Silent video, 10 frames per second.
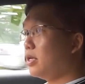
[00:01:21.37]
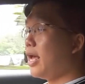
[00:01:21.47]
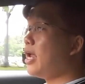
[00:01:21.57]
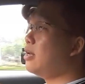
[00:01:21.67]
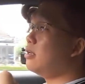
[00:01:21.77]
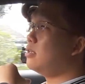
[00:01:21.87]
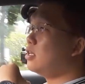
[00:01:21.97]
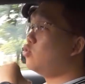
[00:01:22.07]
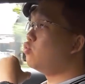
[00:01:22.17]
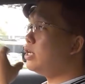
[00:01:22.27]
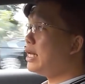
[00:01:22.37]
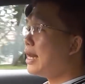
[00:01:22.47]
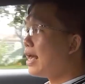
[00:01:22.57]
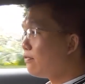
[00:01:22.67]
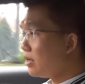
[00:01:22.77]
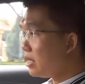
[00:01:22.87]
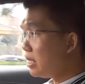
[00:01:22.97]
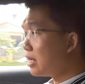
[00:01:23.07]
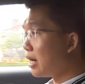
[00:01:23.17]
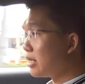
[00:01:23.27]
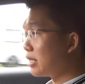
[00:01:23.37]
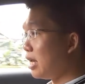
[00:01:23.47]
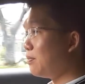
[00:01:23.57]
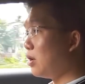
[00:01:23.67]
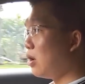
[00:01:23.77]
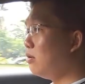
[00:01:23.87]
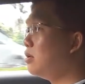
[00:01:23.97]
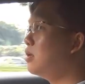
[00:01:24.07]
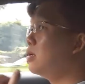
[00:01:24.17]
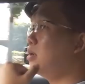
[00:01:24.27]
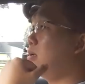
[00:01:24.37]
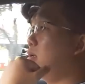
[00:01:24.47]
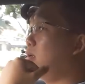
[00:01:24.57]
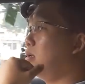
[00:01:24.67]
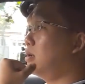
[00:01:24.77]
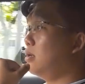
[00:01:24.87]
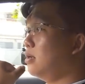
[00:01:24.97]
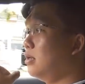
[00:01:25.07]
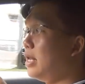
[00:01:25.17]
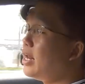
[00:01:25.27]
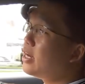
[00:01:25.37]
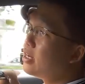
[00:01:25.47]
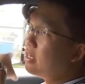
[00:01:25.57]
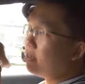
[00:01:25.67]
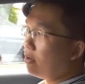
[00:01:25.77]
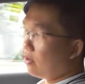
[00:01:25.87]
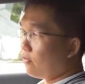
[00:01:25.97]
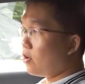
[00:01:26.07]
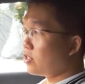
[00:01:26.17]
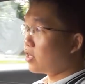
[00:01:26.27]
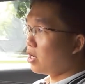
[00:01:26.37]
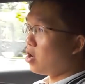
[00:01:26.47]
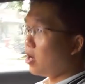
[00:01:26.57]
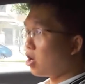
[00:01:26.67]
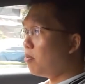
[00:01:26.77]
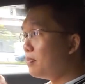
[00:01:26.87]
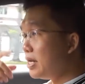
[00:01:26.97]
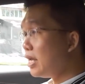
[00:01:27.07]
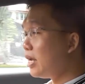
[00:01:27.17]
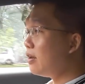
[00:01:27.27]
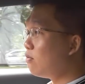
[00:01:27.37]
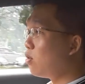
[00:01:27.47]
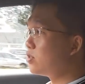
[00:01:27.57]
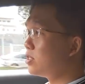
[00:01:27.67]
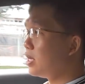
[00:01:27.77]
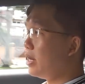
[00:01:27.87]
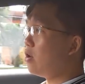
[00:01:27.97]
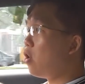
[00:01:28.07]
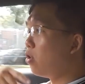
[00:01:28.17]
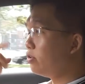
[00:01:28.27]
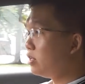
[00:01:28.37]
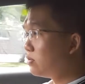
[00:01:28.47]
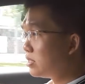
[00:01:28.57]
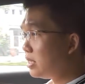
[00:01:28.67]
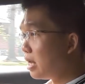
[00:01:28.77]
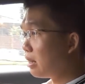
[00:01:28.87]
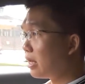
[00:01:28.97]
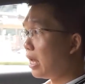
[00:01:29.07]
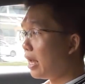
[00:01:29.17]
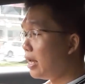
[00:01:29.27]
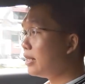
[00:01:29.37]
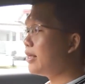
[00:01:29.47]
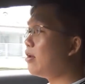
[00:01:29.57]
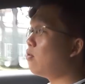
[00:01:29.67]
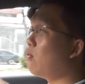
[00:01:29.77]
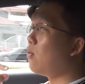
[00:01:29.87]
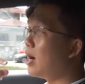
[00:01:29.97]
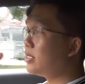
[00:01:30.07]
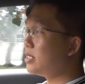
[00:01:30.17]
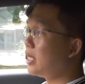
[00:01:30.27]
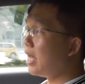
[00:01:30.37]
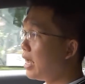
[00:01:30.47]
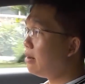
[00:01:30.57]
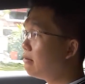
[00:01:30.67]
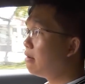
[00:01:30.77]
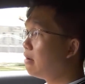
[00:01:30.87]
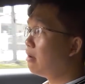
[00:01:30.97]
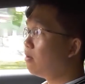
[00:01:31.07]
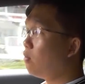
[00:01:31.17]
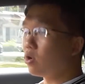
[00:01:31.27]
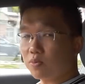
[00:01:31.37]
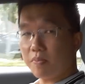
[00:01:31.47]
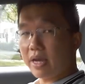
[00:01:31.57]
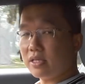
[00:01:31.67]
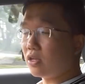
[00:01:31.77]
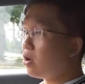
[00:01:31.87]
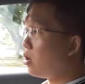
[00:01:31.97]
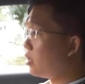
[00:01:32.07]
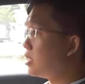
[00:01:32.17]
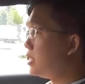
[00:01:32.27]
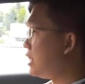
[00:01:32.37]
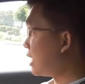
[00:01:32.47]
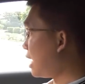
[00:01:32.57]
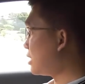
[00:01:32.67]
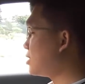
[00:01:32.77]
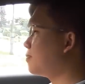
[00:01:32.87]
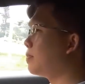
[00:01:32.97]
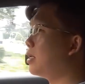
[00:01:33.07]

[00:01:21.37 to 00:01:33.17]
Then the 211 E-Class came along. Then of course accompanying it was an all-new CLK that once again was based on the C-Class.